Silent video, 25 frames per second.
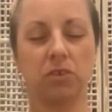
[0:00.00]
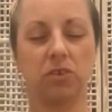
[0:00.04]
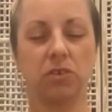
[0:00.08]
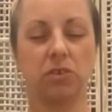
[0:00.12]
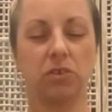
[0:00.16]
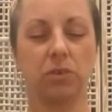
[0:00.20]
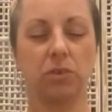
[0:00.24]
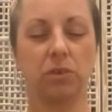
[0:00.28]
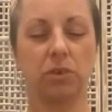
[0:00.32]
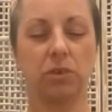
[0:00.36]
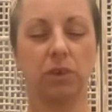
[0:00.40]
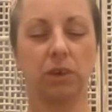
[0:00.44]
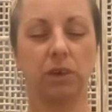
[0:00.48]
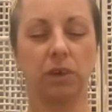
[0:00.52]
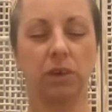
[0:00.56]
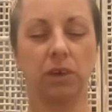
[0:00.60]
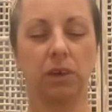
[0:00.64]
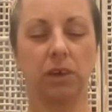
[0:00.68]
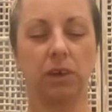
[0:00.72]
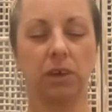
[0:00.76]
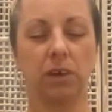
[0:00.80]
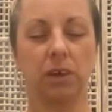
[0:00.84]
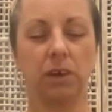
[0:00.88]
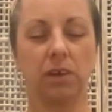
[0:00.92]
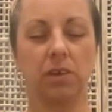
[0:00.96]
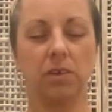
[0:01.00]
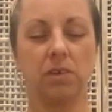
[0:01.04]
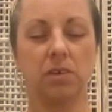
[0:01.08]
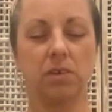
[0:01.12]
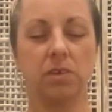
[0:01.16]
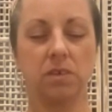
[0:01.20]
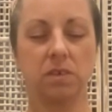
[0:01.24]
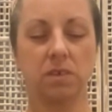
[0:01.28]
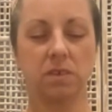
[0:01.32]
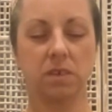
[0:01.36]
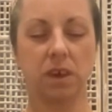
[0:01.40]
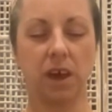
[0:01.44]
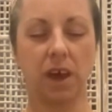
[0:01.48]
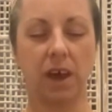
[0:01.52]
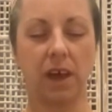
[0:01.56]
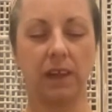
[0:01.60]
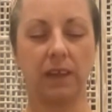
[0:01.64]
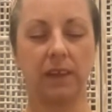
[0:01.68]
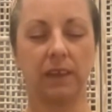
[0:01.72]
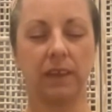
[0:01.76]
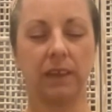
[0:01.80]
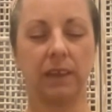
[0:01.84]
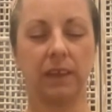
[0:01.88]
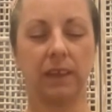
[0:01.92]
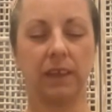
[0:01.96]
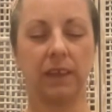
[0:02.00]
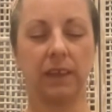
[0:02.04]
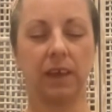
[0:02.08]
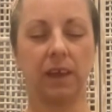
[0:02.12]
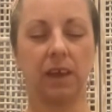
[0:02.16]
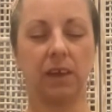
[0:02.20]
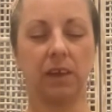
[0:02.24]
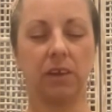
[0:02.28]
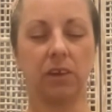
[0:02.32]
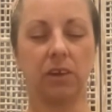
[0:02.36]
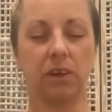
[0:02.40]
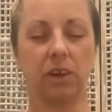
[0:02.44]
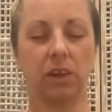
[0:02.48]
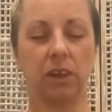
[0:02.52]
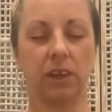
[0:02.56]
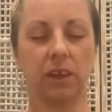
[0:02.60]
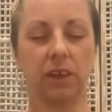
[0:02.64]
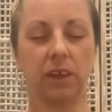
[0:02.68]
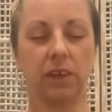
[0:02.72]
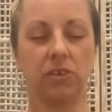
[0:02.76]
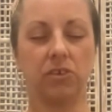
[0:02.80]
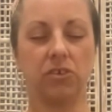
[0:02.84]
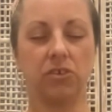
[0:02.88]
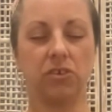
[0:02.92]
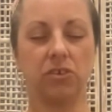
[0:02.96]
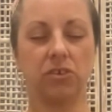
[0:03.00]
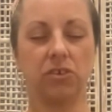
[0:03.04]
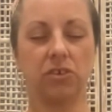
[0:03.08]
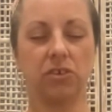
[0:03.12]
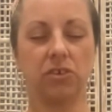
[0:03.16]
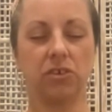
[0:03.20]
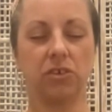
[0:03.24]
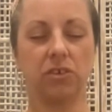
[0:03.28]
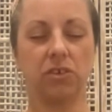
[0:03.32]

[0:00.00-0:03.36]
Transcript: to just silently acknowledge